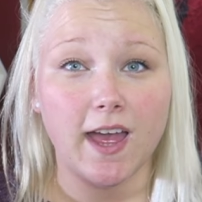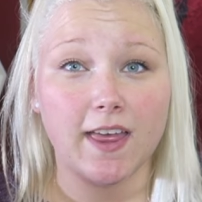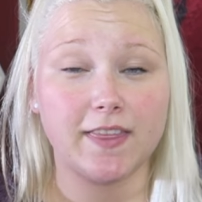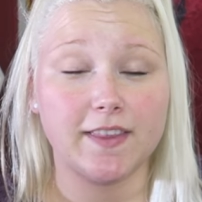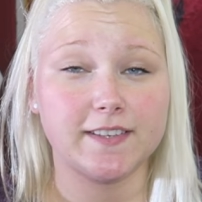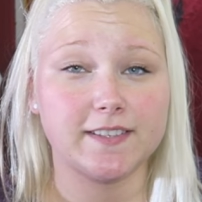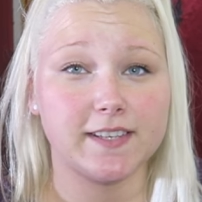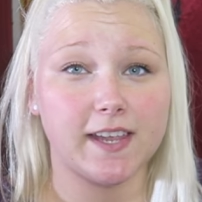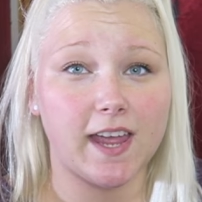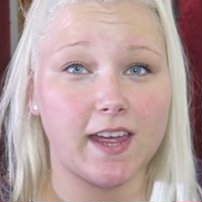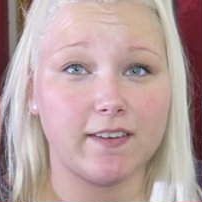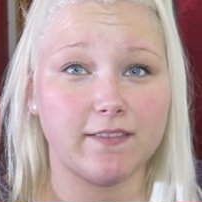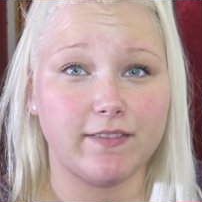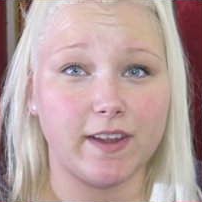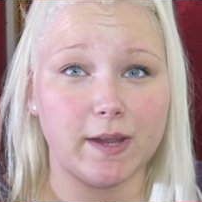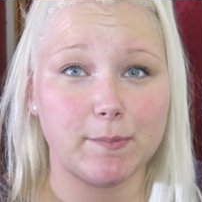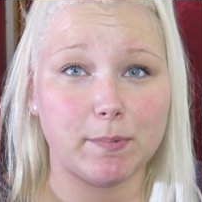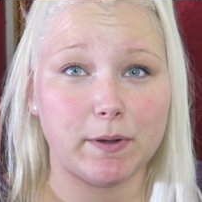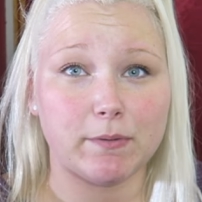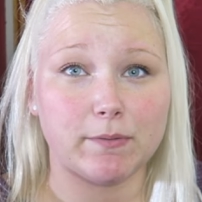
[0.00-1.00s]
And this can
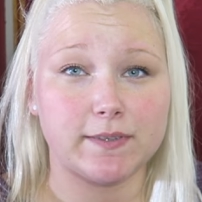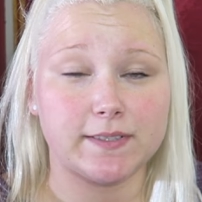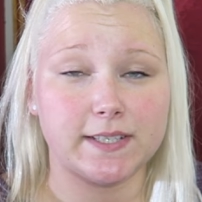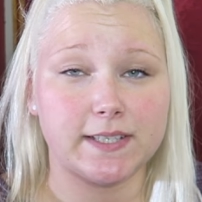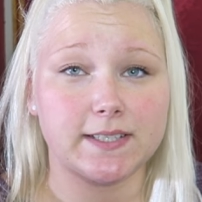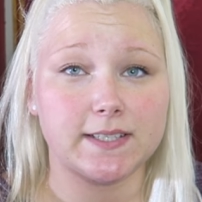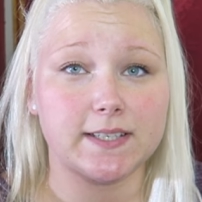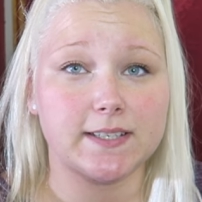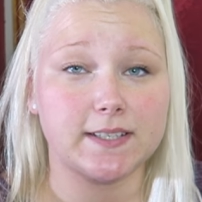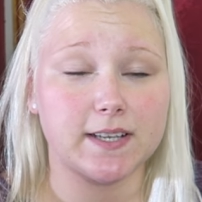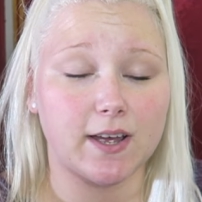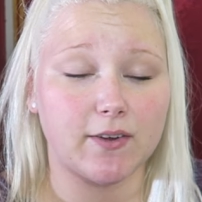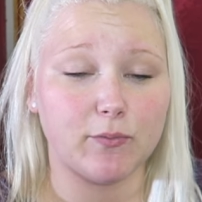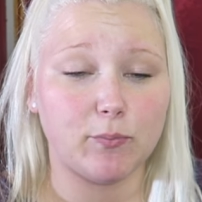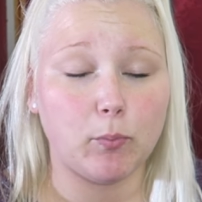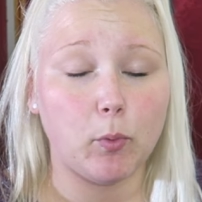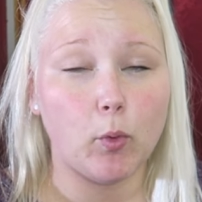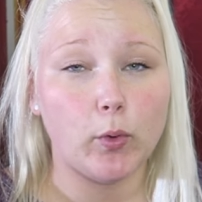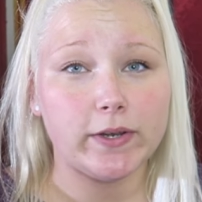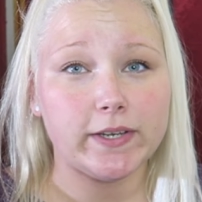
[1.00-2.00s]
vape a resistance
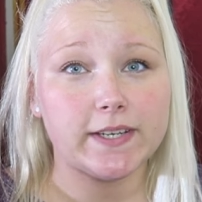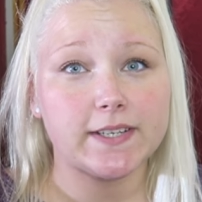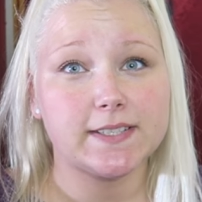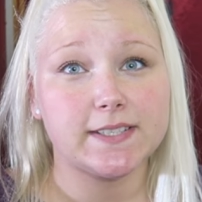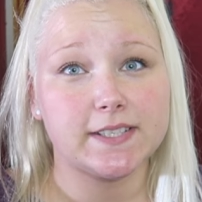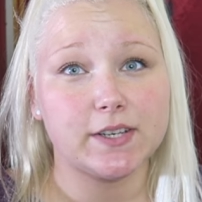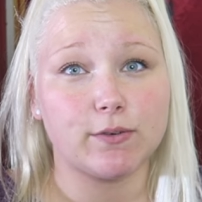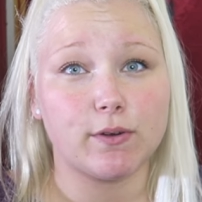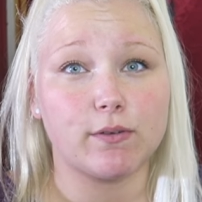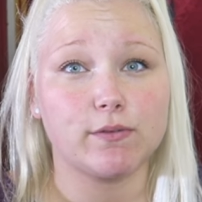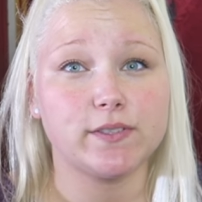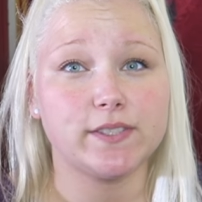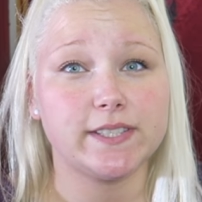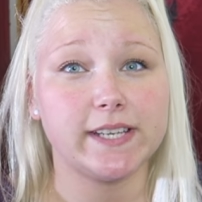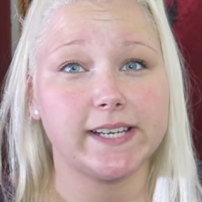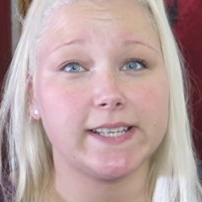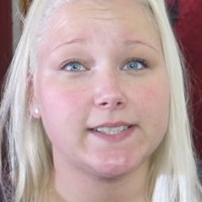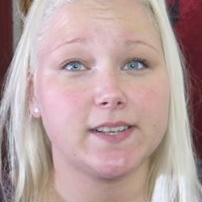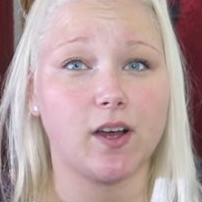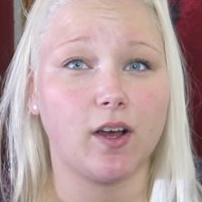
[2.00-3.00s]
of
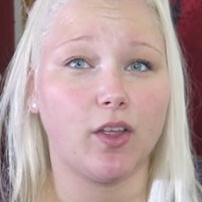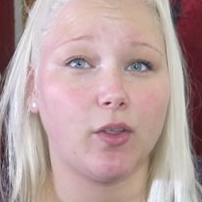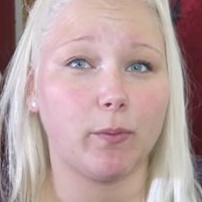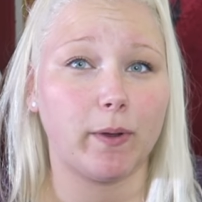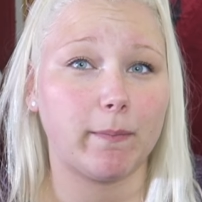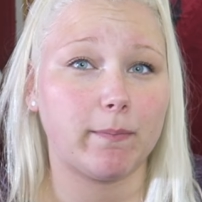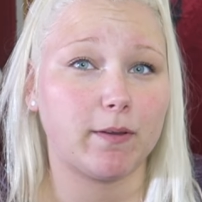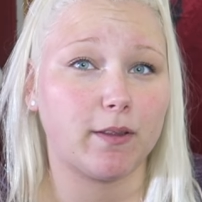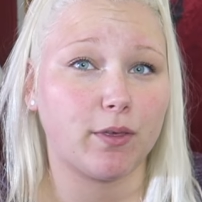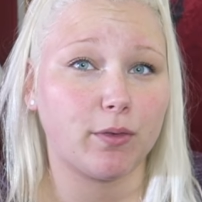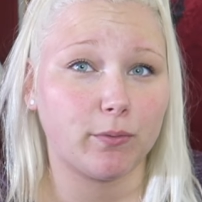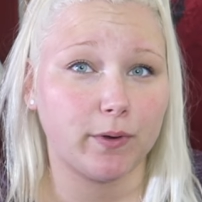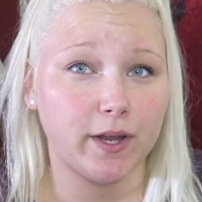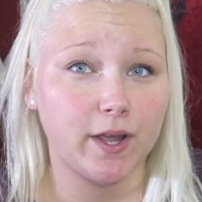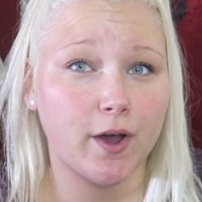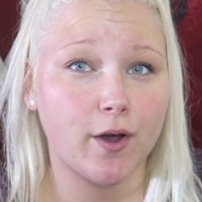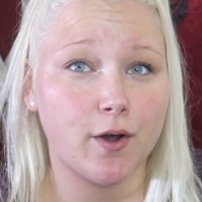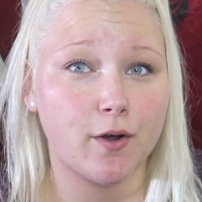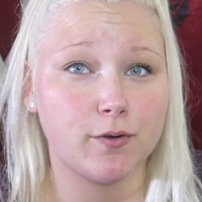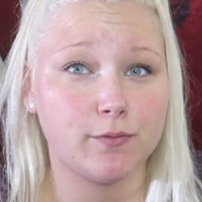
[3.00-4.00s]
0.06 all the way up to
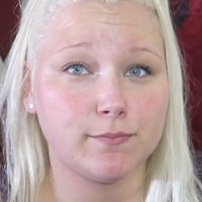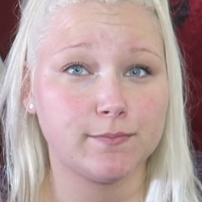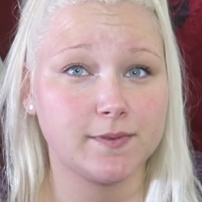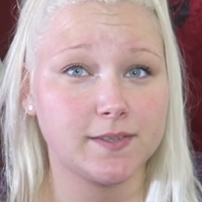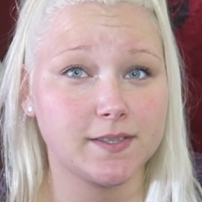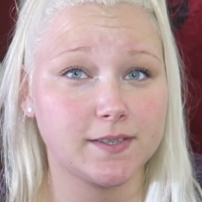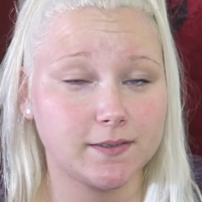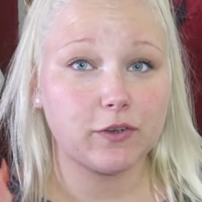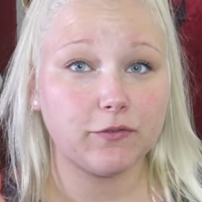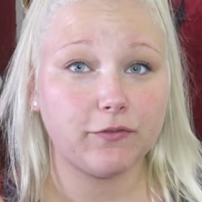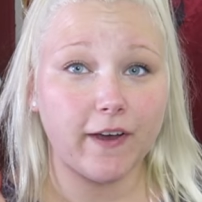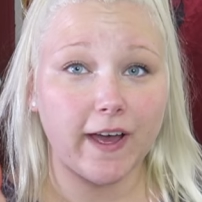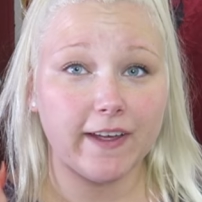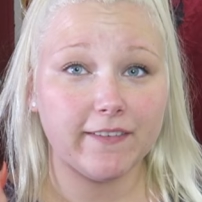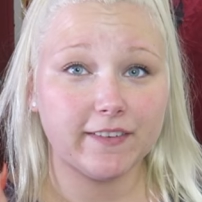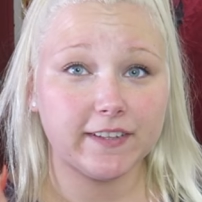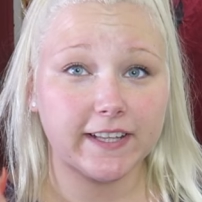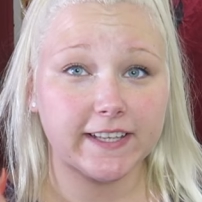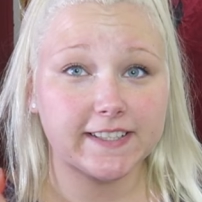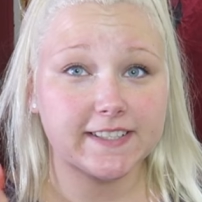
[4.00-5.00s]
3 ohms. So
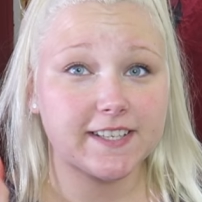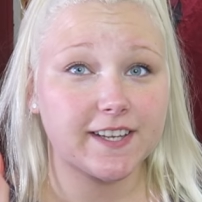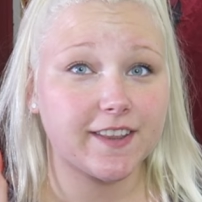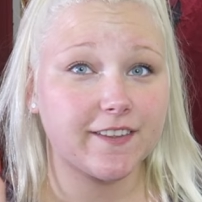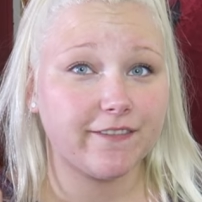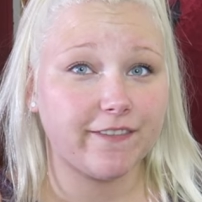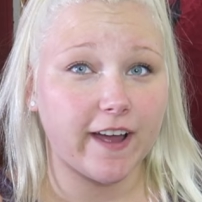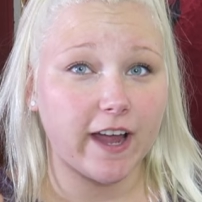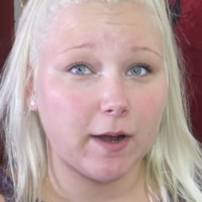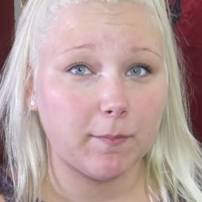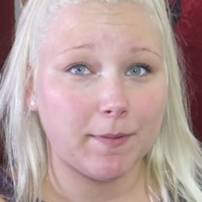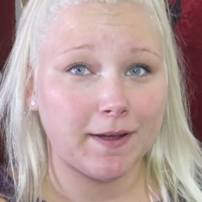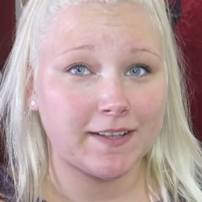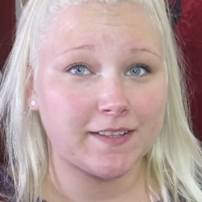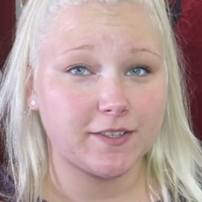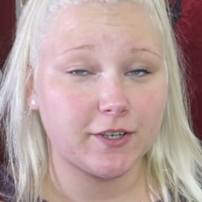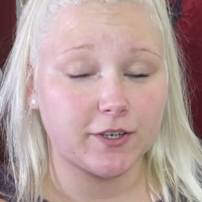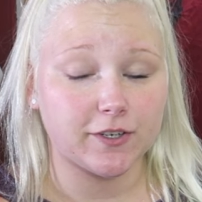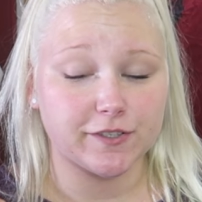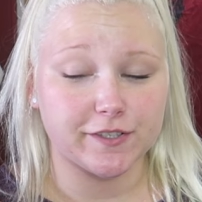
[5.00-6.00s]
five clicks to the fire
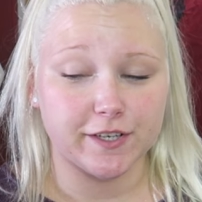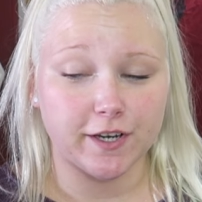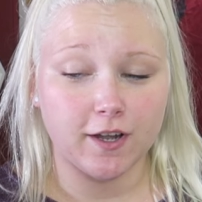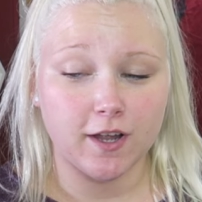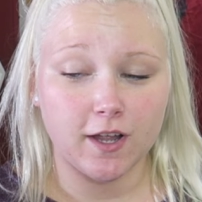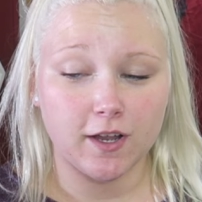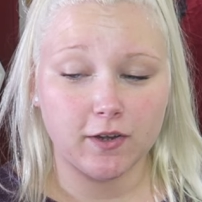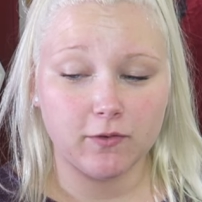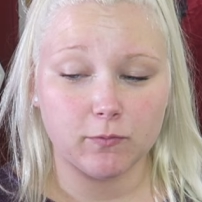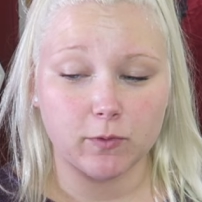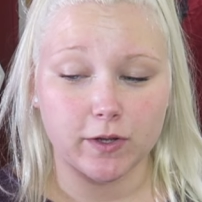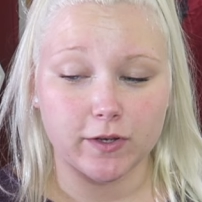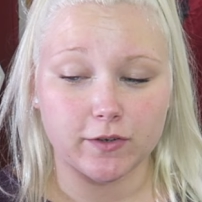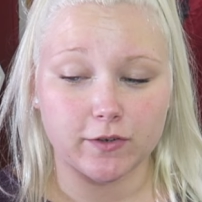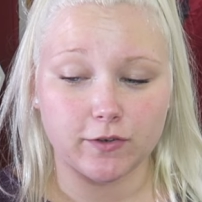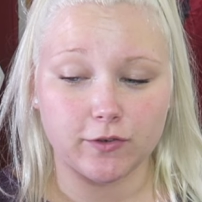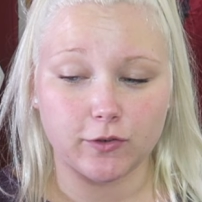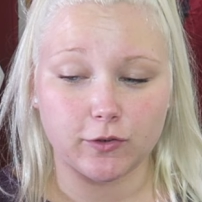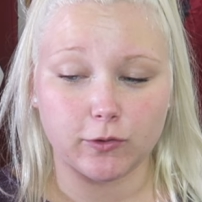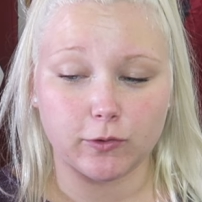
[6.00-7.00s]
button turns it on.
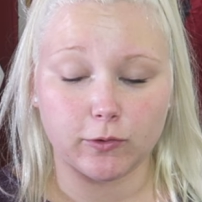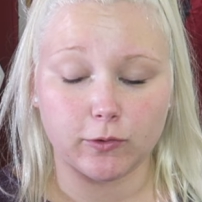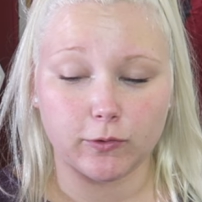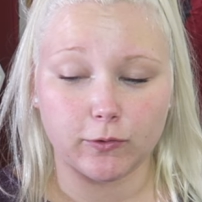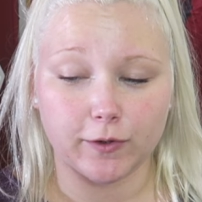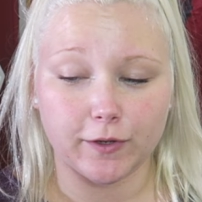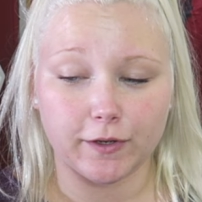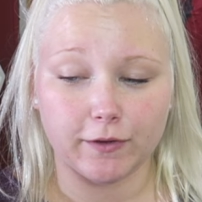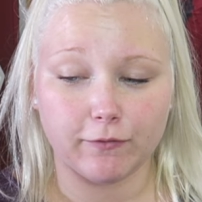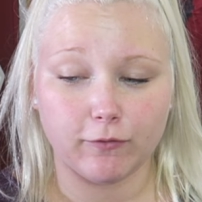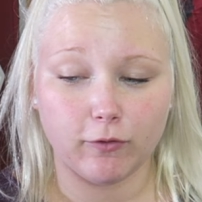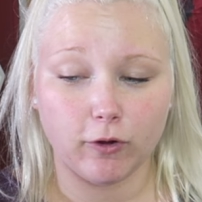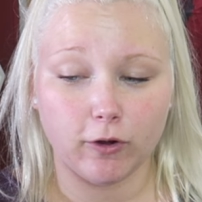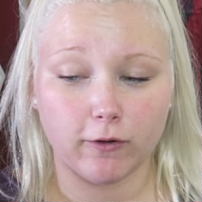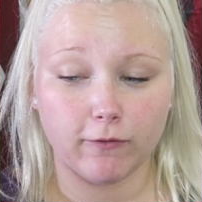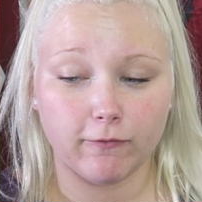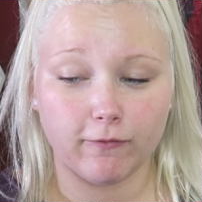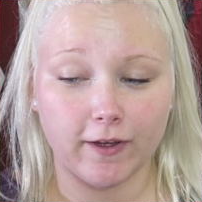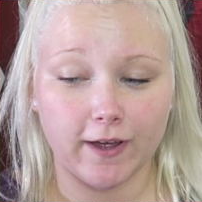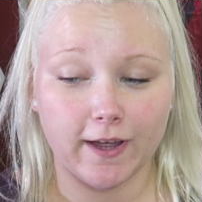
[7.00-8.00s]
One, two, three,
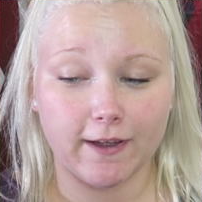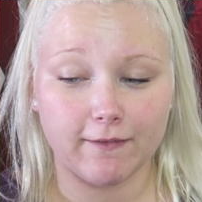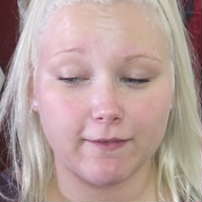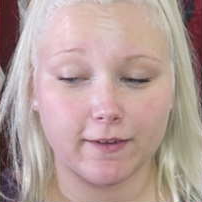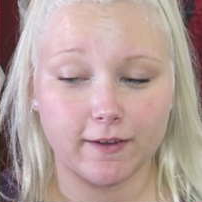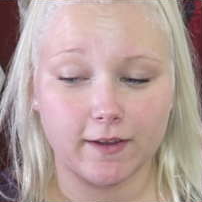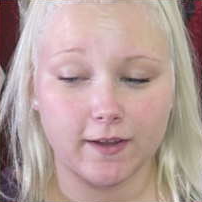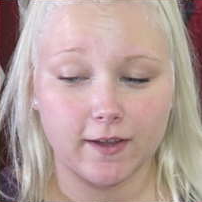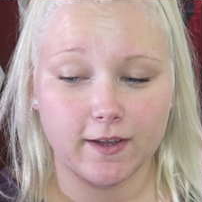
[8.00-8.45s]
four, five.